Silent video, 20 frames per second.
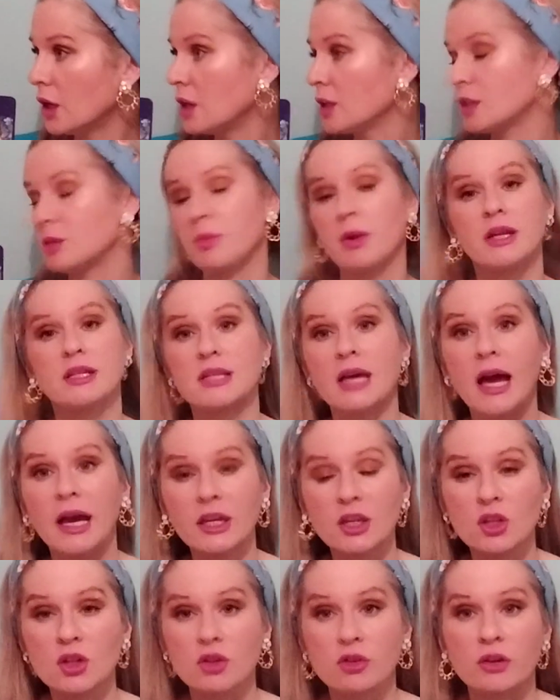
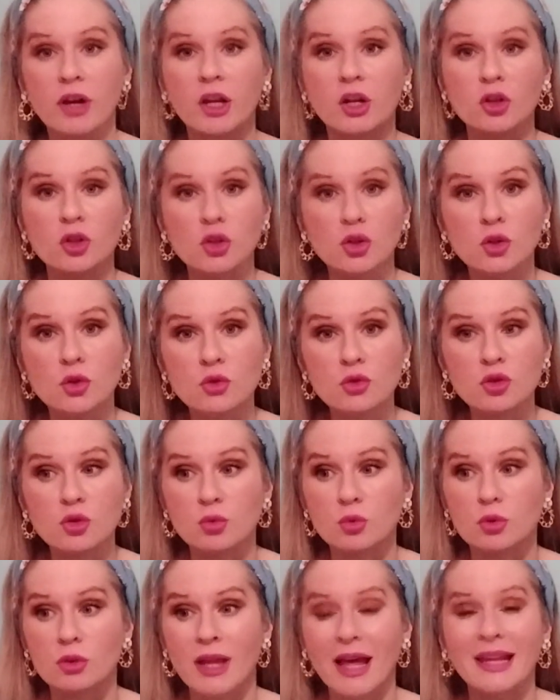spectacular and unusual